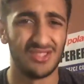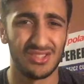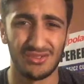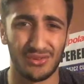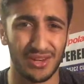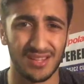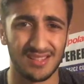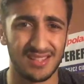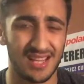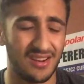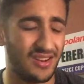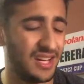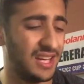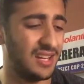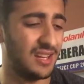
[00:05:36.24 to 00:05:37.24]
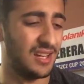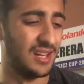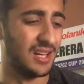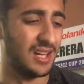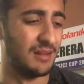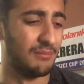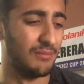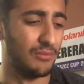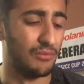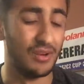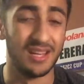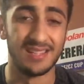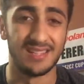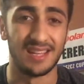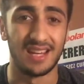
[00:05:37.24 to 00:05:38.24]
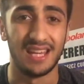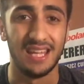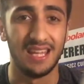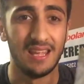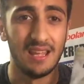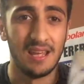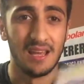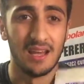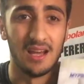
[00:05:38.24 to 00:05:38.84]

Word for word: it's not necessary. Um, realistically,